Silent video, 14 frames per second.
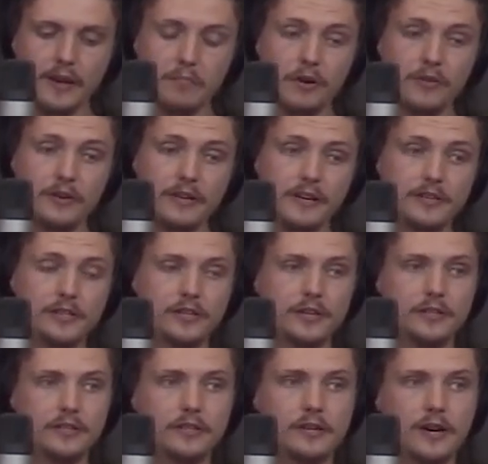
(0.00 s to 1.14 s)
Cambodia
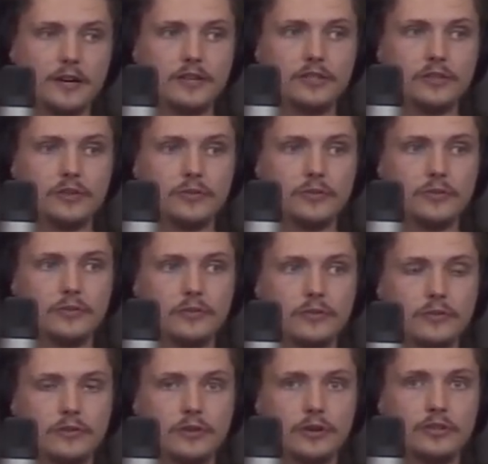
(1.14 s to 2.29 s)
started high school,
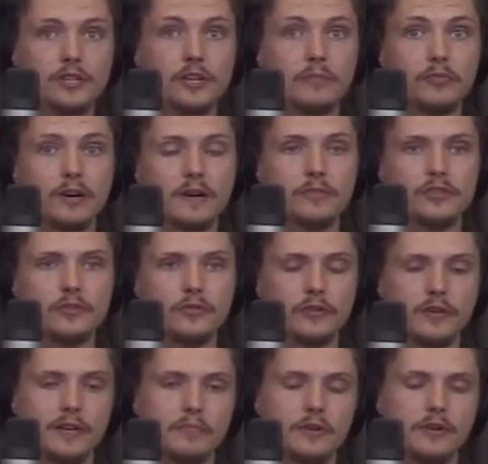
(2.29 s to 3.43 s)
no, started primary school
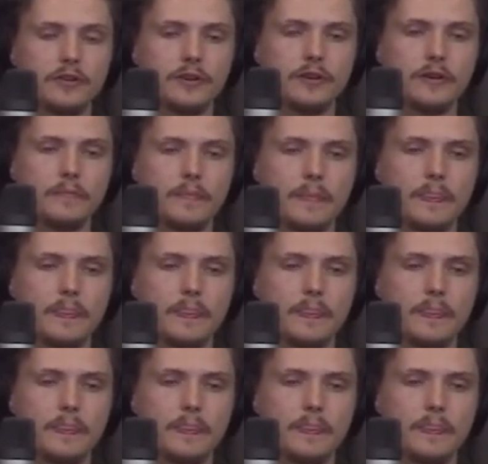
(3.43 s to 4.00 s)
in Cambodia.